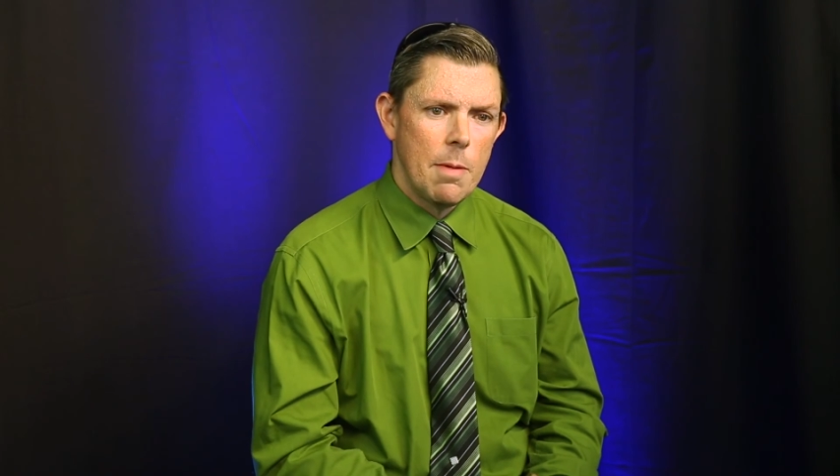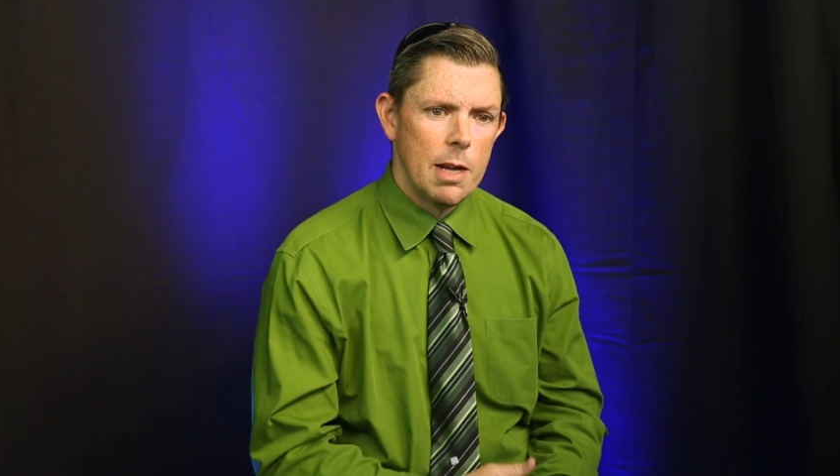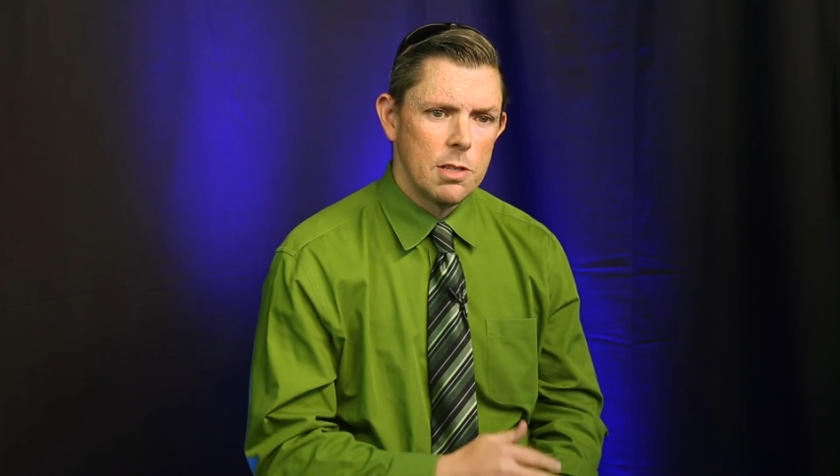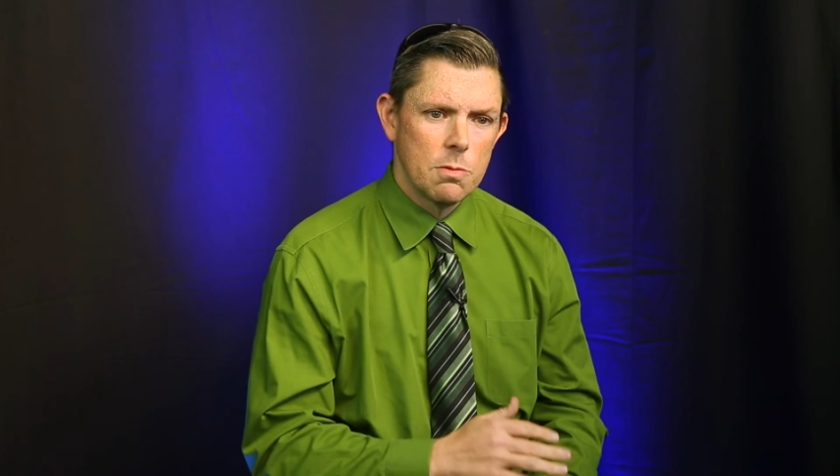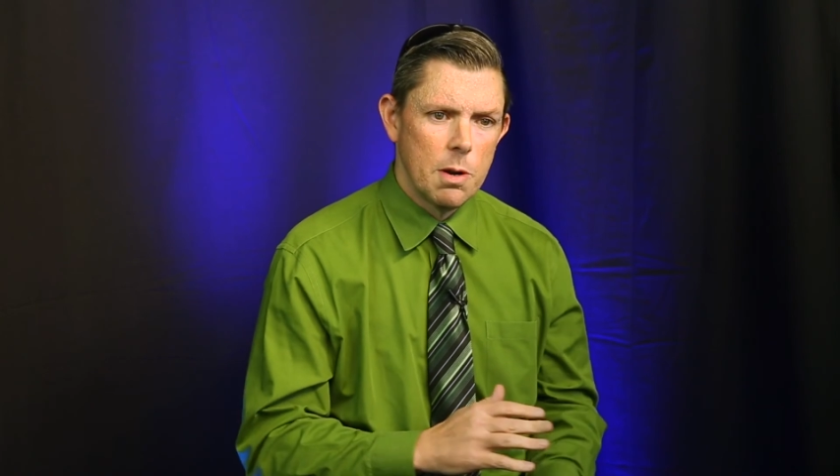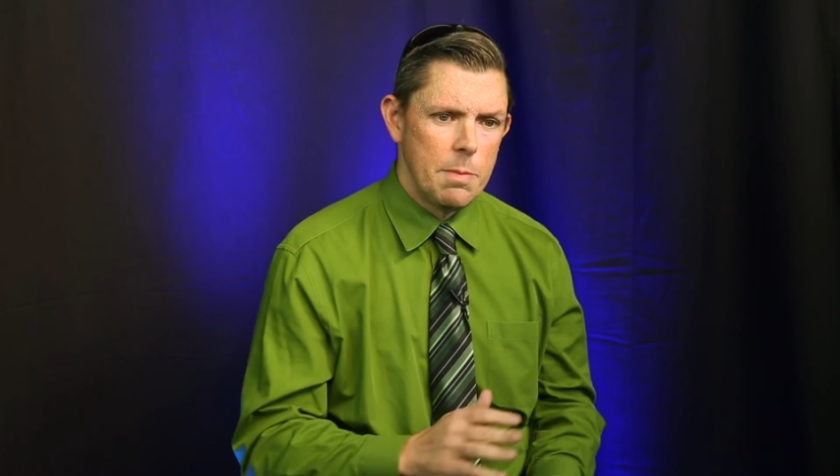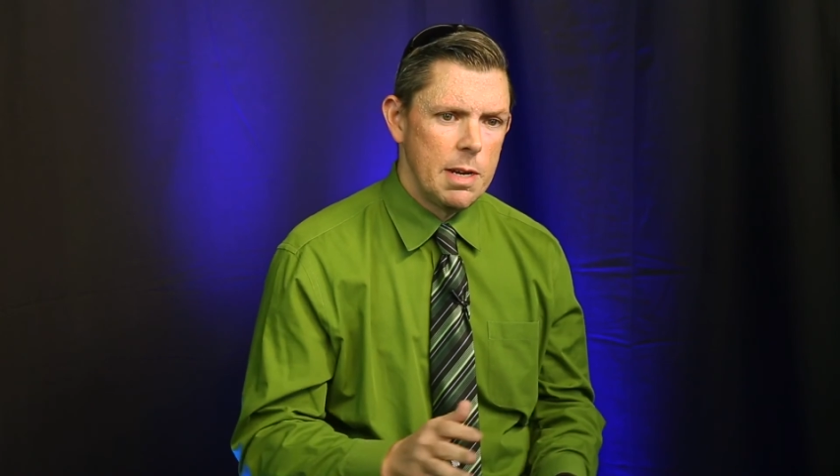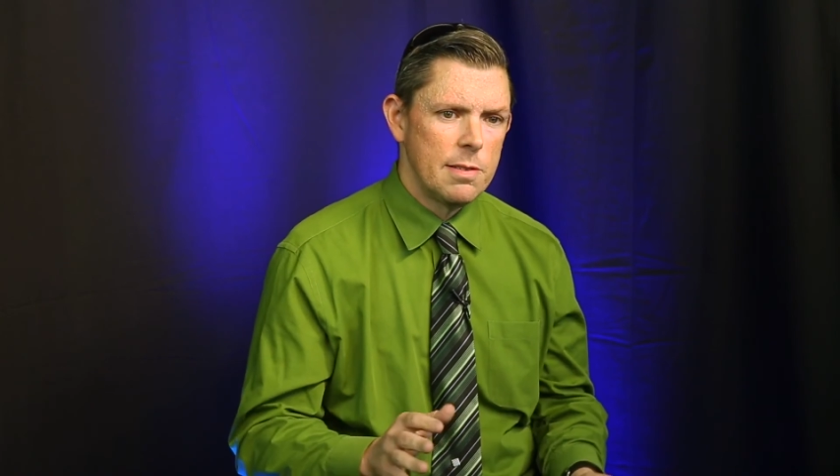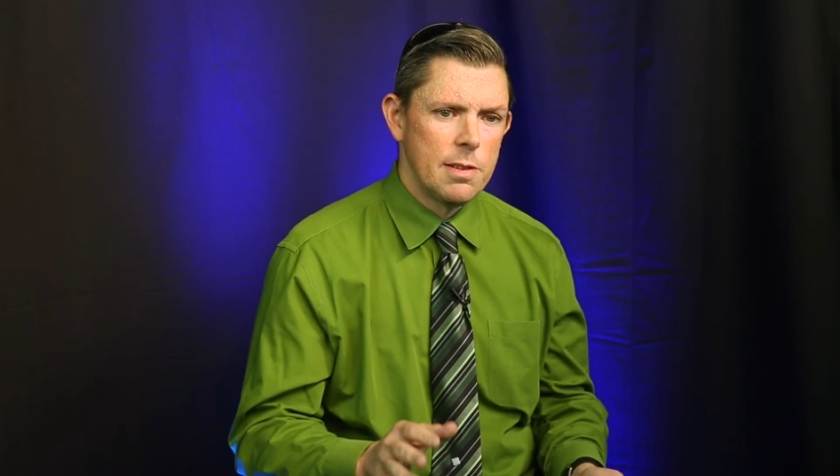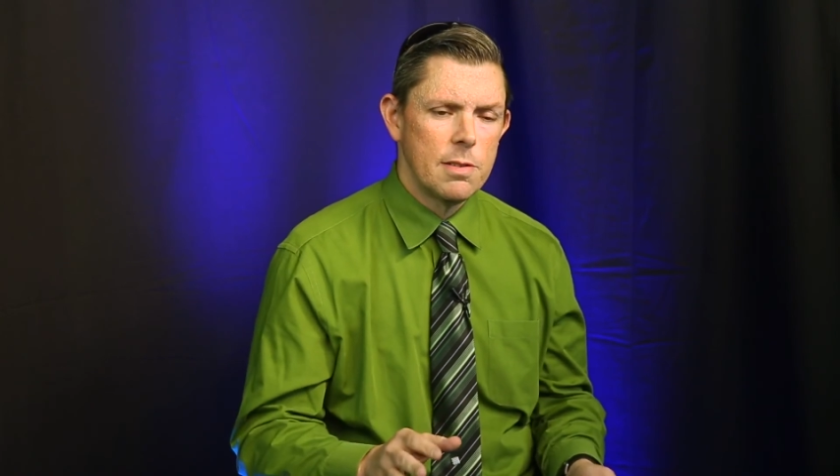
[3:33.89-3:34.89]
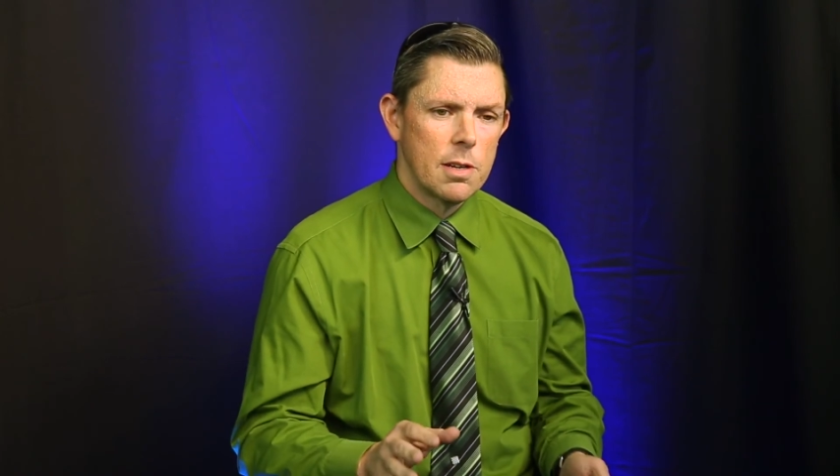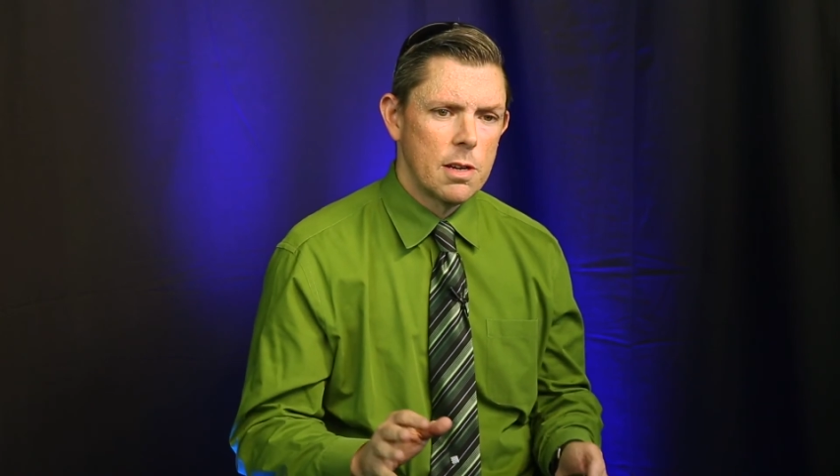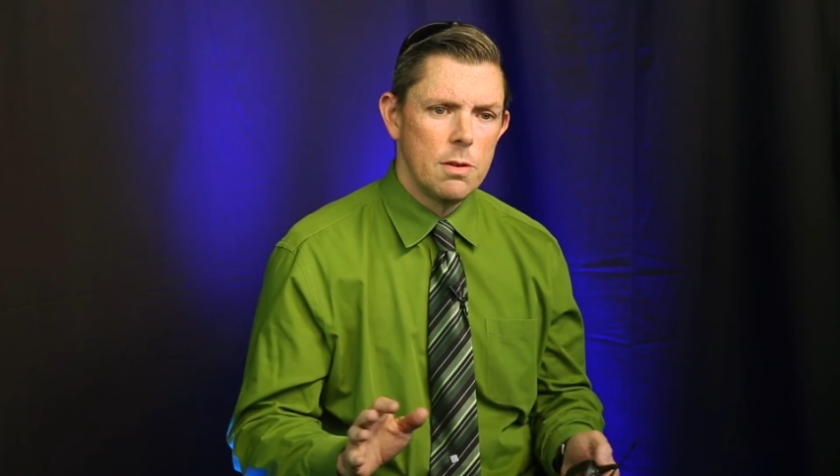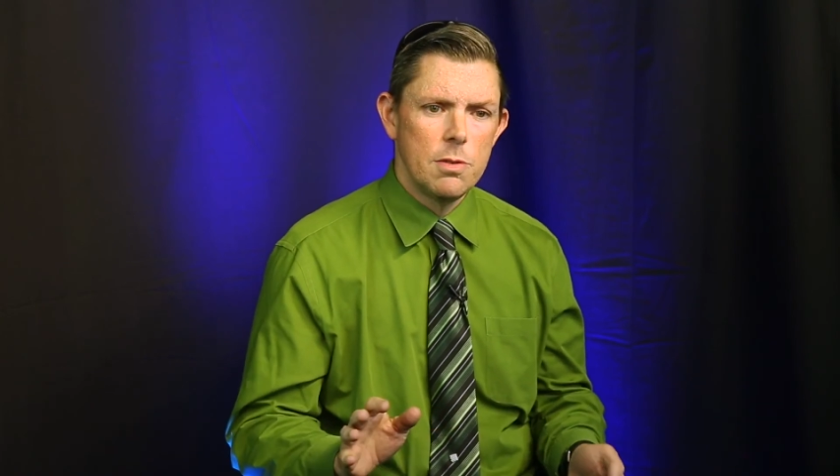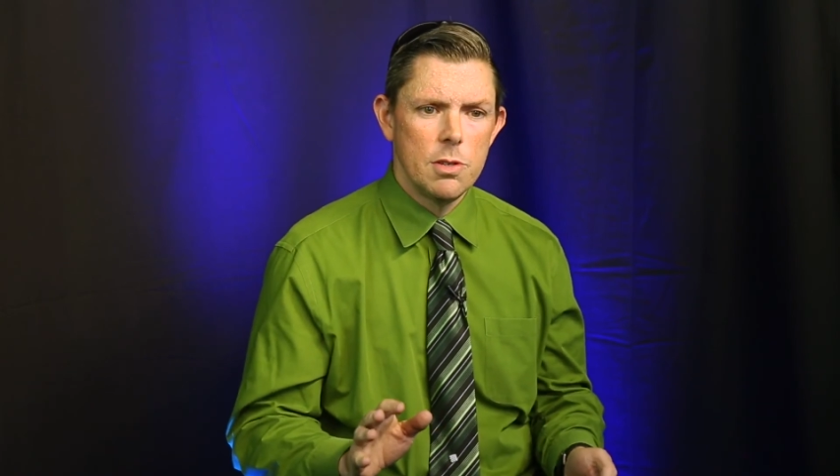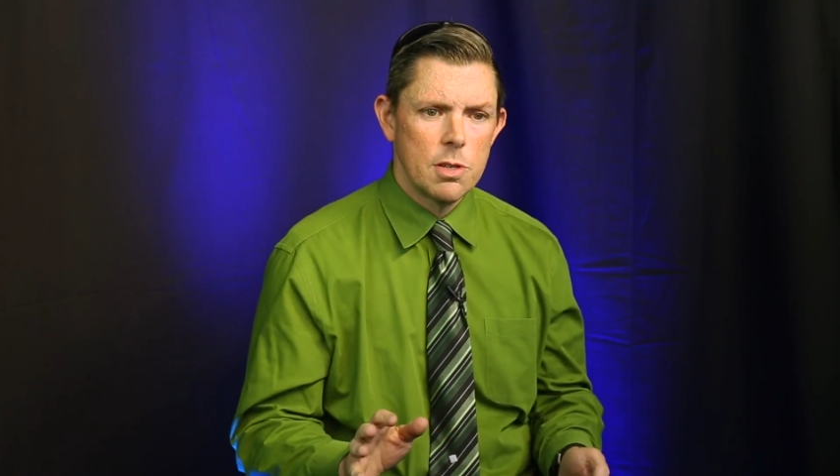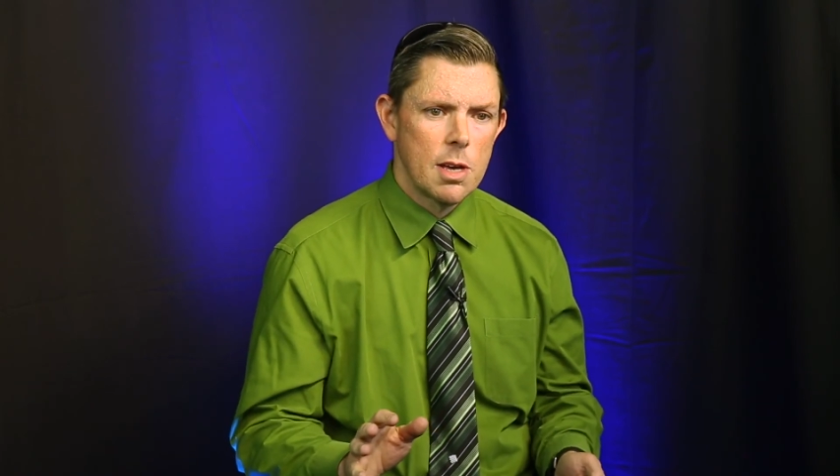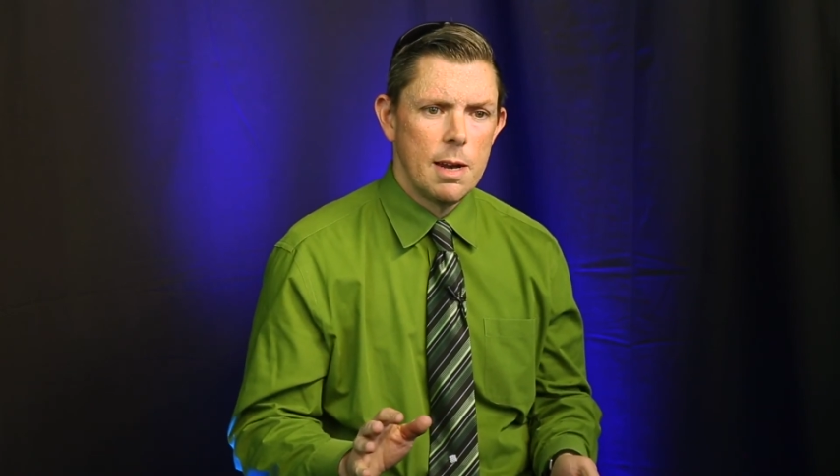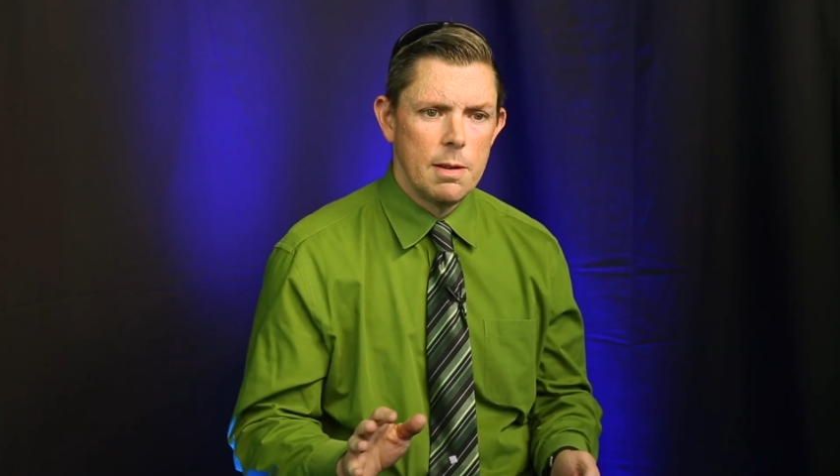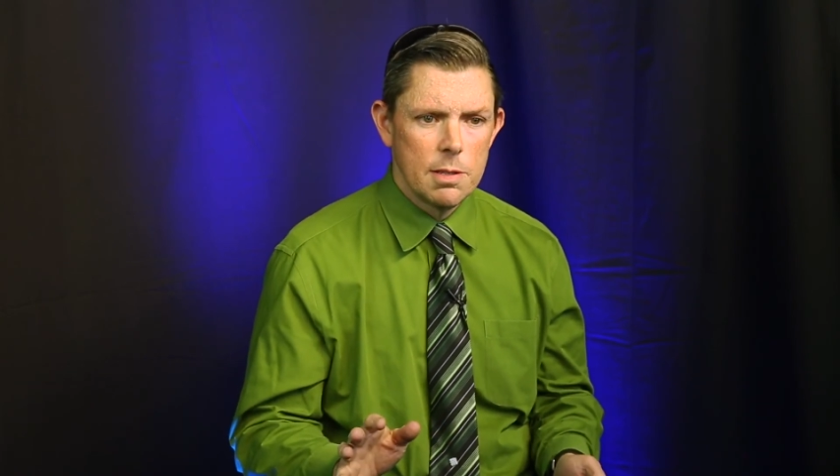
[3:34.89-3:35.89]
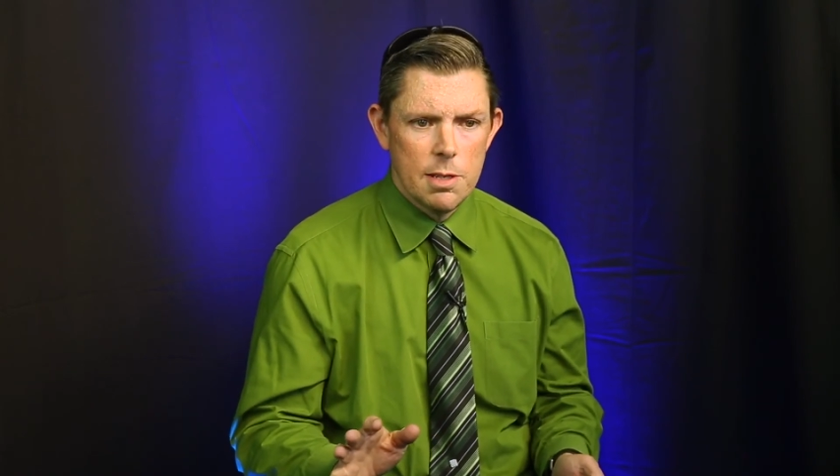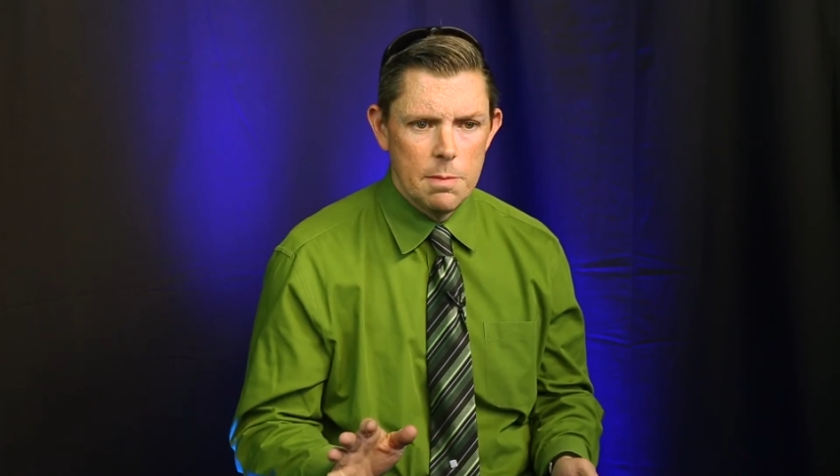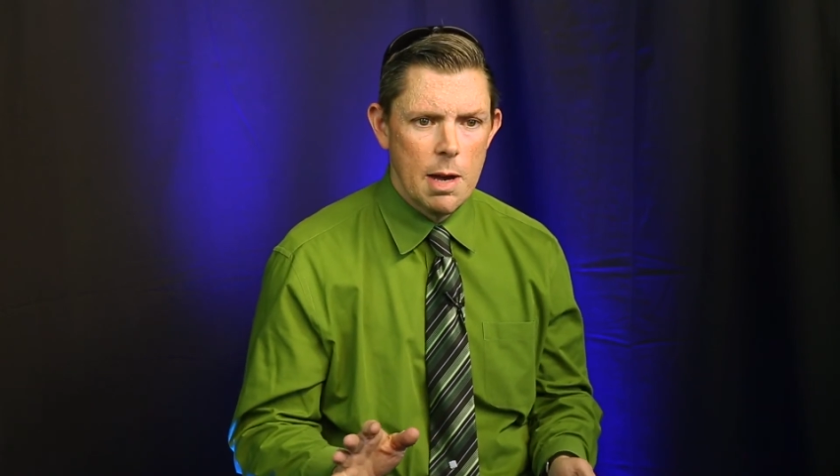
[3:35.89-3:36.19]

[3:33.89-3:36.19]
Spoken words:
I just want to be an assistant coach and just kind of sit